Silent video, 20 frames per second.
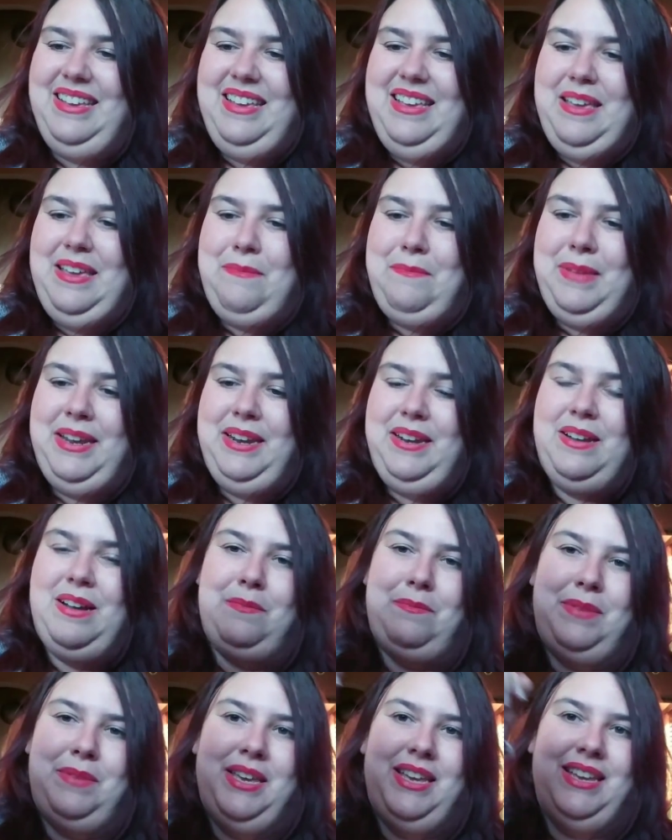It might
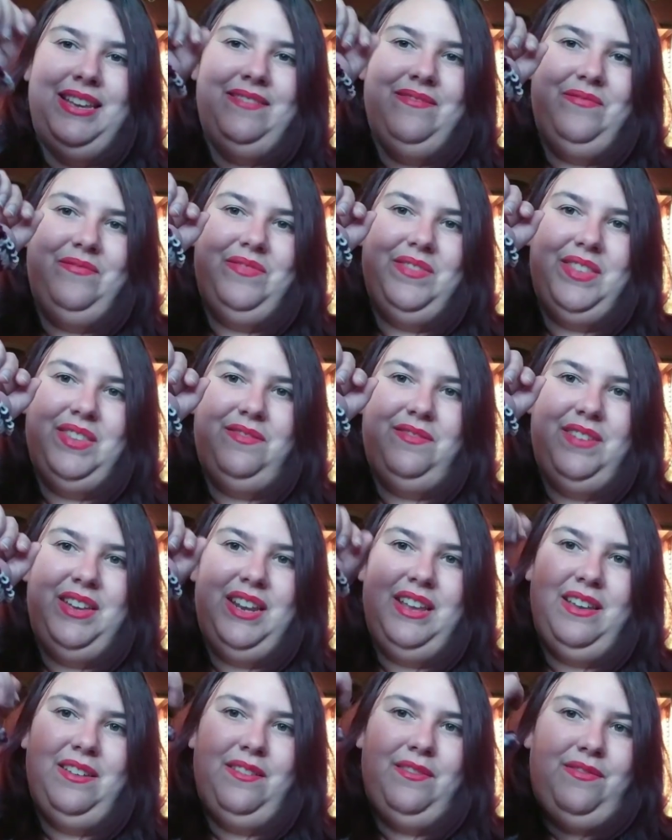not be. It's
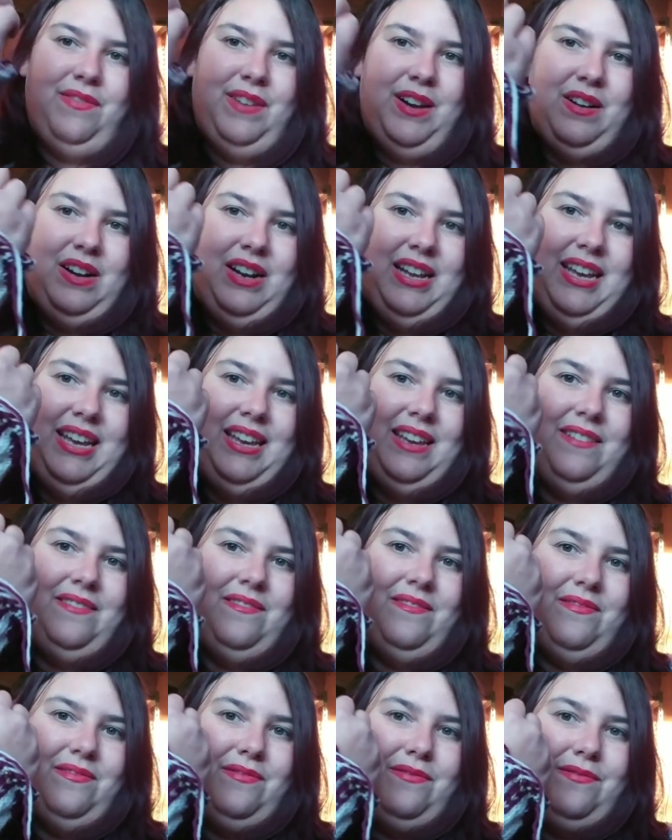fitting fairly
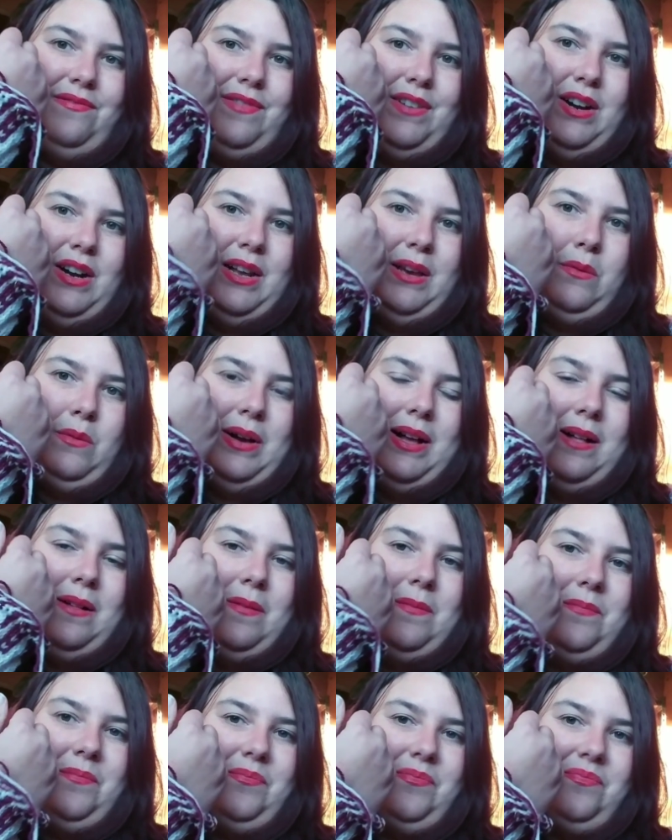
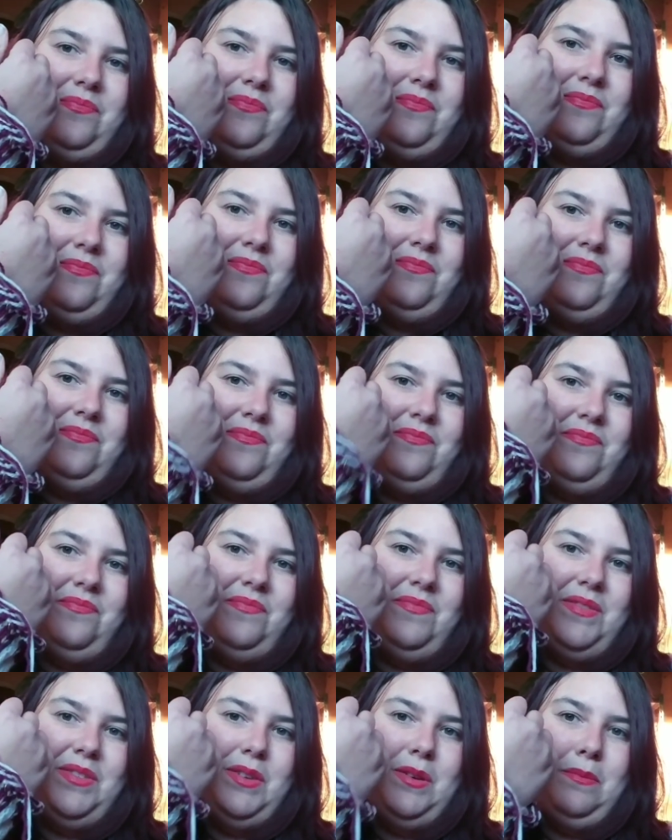well.
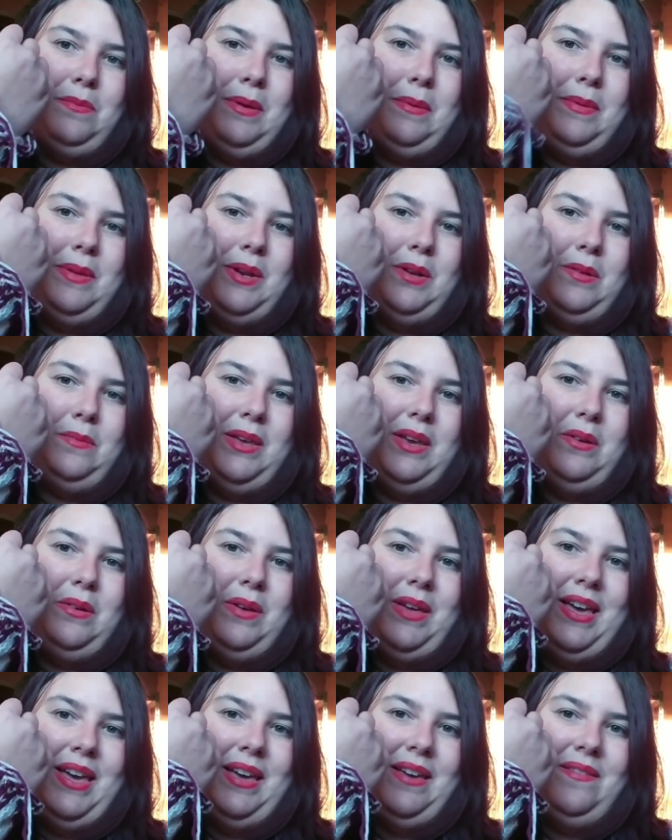So maybe it'll be
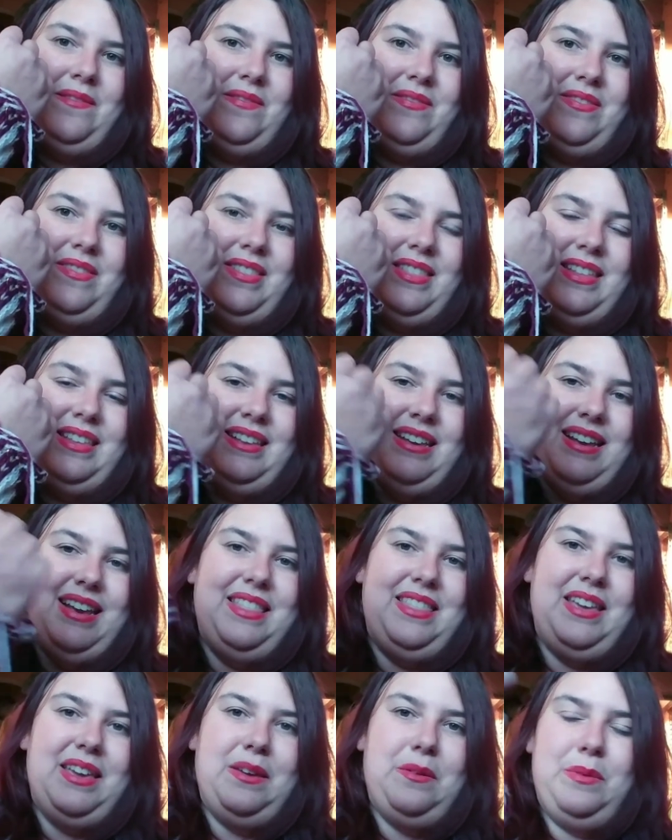okay. I
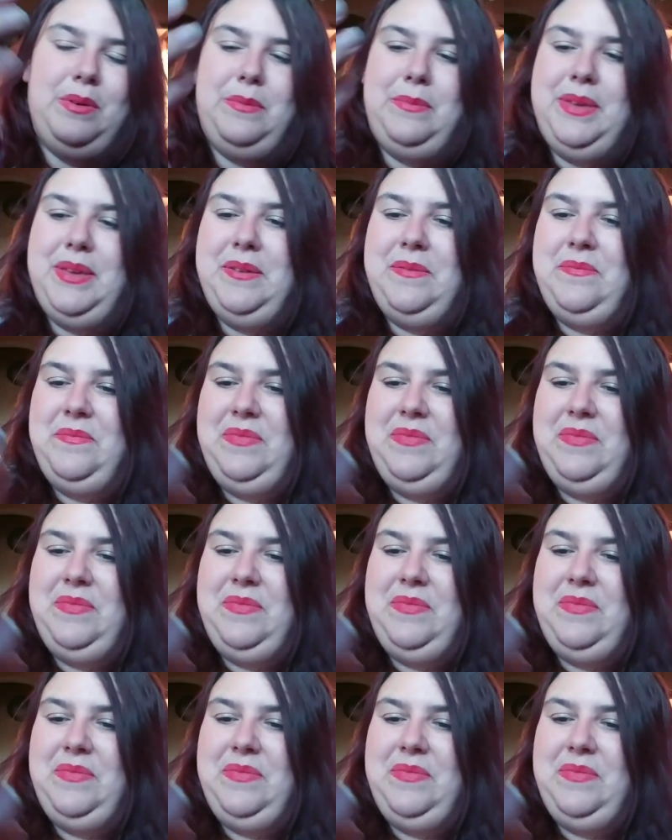think it will be.